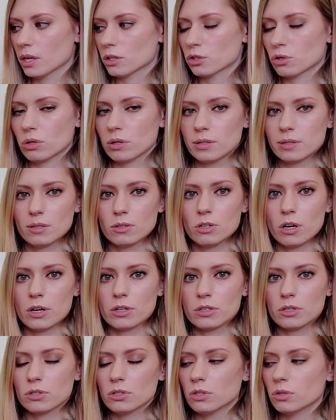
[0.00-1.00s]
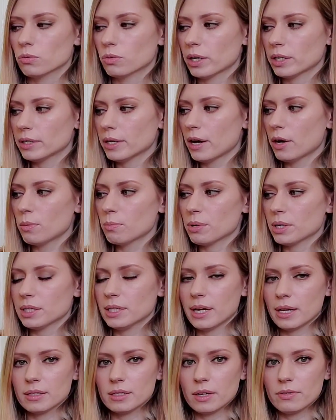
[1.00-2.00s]
So this guitar is in tune right now,
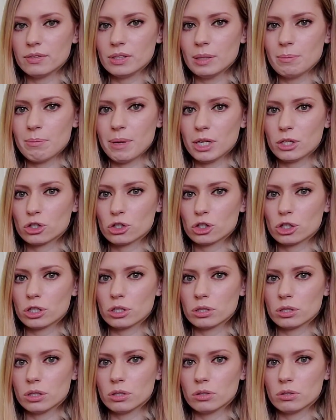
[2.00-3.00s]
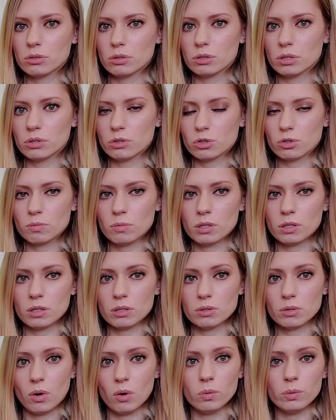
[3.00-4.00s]
but yeah, definitely make sure that your instrument
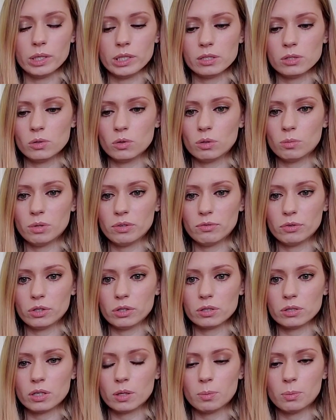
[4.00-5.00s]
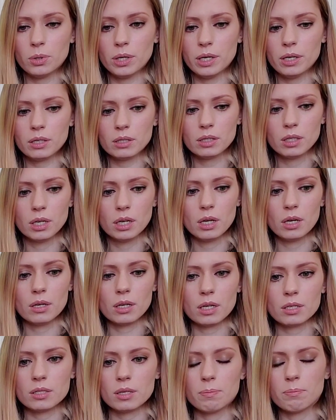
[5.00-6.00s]
is always tuned before you start playing,
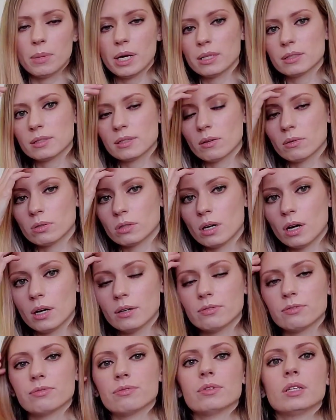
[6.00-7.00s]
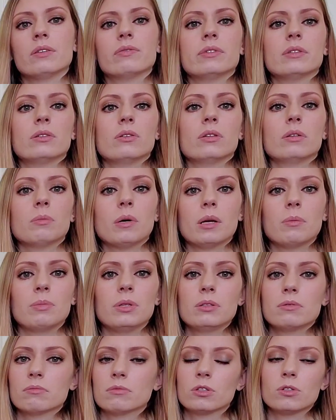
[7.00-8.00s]
because it might sound off even though you might
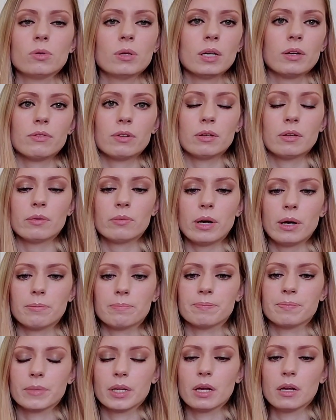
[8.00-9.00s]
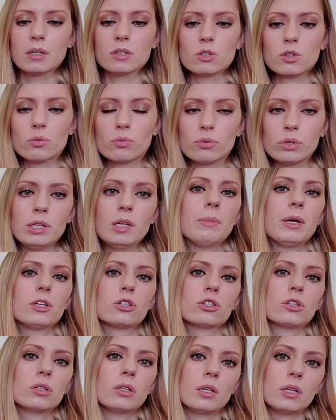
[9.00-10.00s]
be doing everything right. So really make
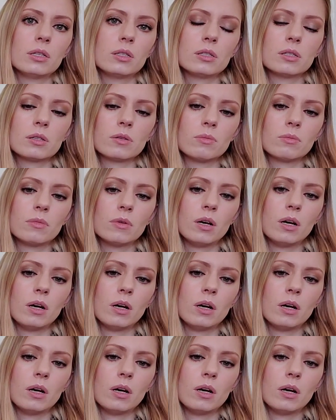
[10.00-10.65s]
sure that it's